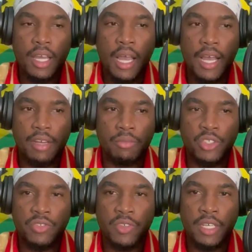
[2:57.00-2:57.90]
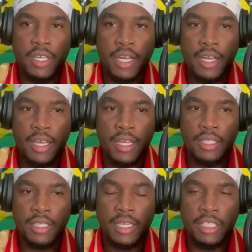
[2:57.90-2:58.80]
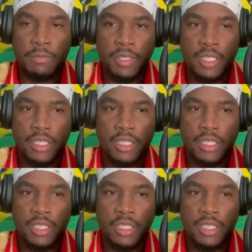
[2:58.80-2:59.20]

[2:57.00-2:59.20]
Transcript: atmosphere, a healthier space,